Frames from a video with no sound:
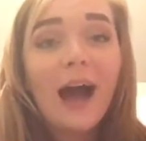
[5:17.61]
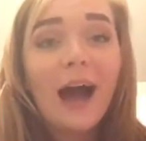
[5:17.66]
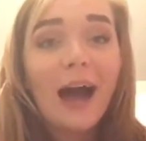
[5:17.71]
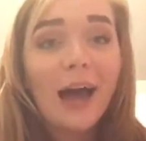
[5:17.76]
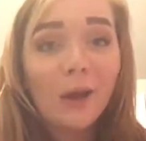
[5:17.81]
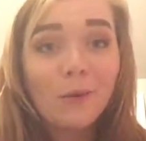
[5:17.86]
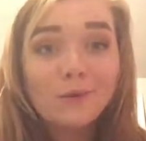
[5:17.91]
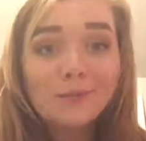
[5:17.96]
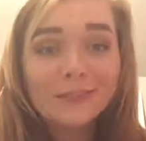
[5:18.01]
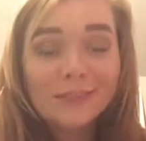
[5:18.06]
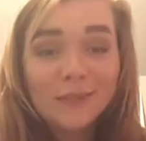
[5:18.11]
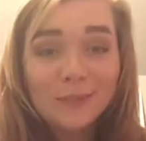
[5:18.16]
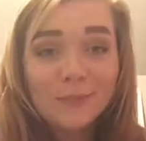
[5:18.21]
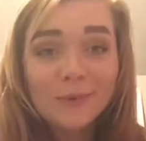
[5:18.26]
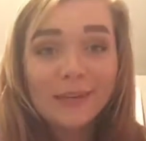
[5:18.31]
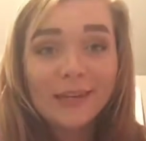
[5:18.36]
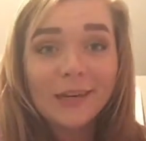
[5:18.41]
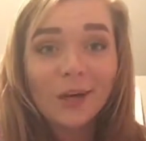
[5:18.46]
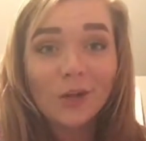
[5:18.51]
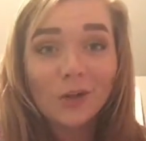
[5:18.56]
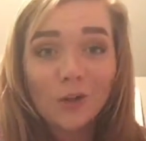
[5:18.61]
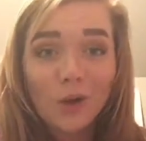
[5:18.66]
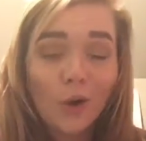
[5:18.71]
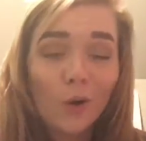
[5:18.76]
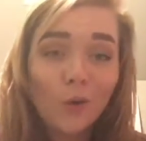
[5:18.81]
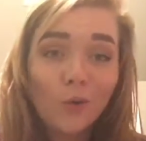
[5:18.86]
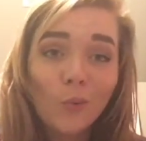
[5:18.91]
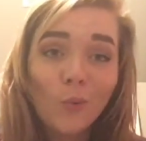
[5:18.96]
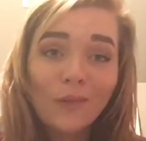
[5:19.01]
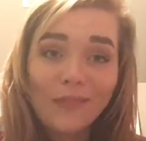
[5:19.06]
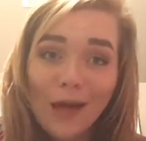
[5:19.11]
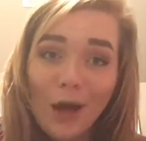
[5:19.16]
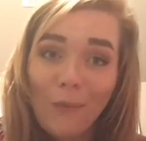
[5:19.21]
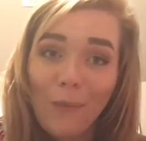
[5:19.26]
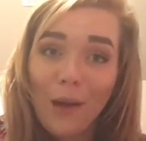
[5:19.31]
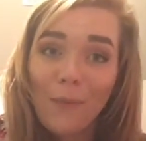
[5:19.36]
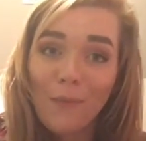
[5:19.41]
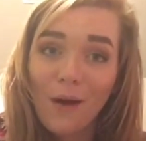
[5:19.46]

I was gonna be alone without my